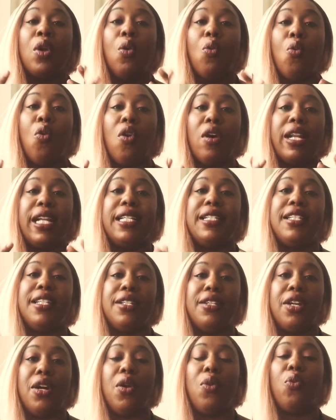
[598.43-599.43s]
wanting to
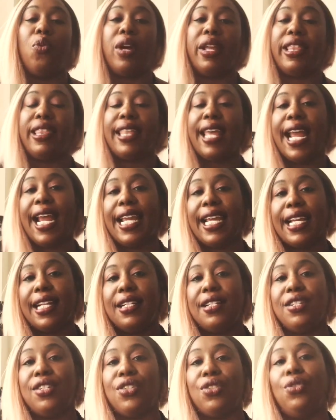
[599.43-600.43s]
know what they
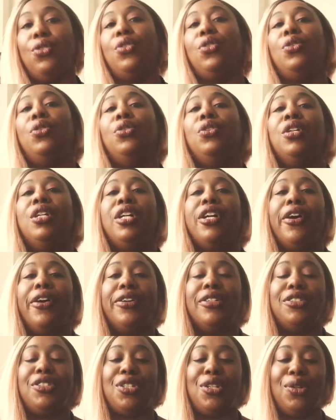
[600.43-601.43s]
can do
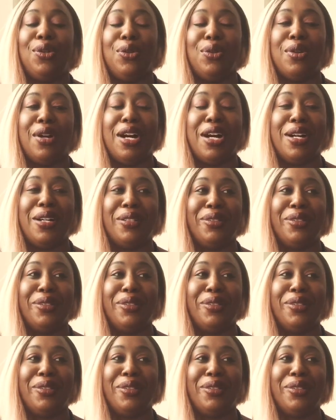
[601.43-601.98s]
to